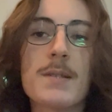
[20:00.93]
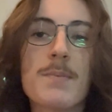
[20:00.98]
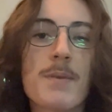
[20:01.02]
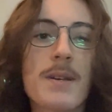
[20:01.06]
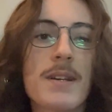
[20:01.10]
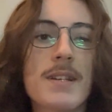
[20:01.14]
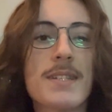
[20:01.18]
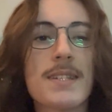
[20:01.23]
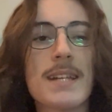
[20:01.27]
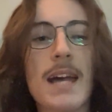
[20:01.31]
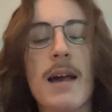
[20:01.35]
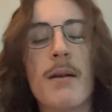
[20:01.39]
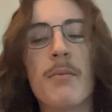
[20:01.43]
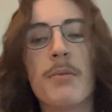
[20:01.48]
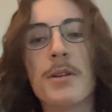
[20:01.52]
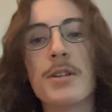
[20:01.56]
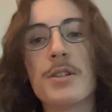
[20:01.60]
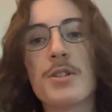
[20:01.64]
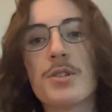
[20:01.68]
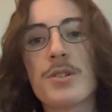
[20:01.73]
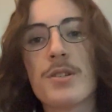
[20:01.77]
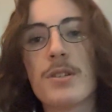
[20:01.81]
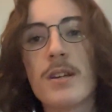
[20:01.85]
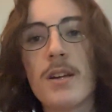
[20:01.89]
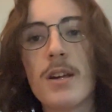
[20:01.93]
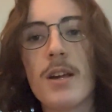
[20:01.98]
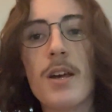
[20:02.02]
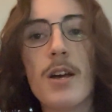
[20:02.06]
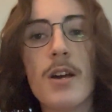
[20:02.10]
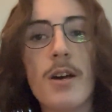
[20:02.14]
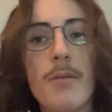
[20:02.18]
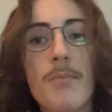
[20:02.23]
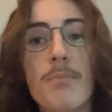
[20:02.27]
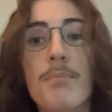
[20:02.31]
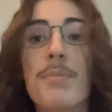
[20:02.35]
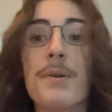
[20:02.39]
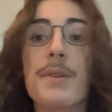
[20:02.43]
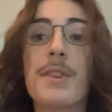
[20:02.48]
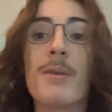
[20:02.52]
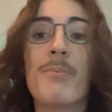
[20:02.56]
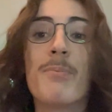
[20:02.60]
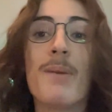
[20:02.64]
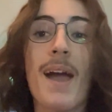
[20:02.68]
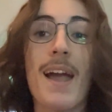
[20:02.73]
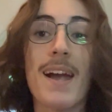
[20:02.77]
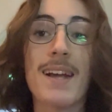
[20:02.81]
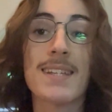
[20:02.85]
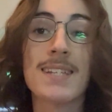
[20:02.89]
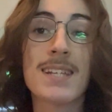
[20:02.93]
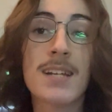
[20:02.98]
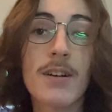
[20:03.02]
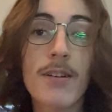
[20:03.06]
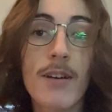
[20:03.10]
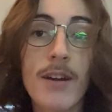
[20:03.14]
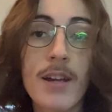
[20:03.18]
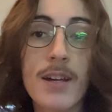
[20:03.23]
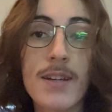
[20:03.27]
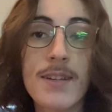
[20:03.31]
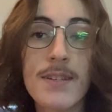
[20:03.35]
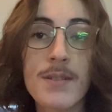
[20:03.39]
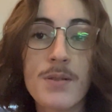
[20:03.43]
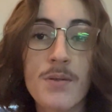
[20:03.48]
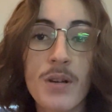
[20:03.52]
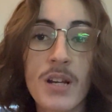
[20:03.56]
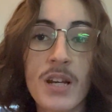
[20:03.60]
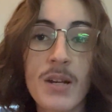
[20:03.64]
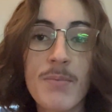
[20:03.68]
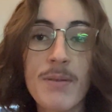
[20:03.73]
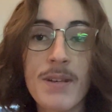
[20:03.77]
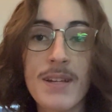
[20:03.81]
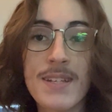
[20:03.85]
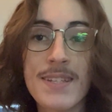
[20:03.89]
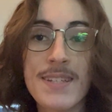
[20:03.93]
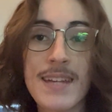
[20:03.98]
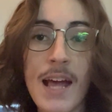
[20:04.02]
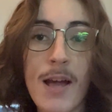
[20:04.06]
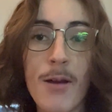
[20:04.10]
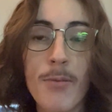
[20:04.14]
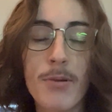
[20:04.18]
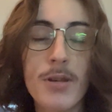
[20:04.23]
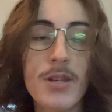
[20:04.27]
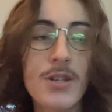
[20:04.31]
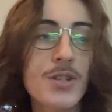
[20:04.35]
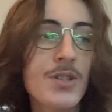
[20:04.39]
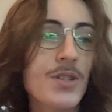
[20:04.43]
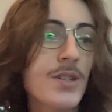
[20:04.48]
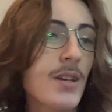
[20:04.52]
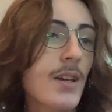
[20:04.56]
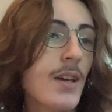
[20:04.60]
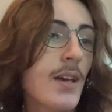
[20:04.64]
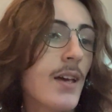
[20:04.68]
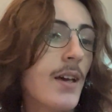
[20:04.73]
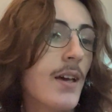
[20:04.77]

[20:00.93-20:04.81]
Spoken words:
be established, but the bacteria is going to be established.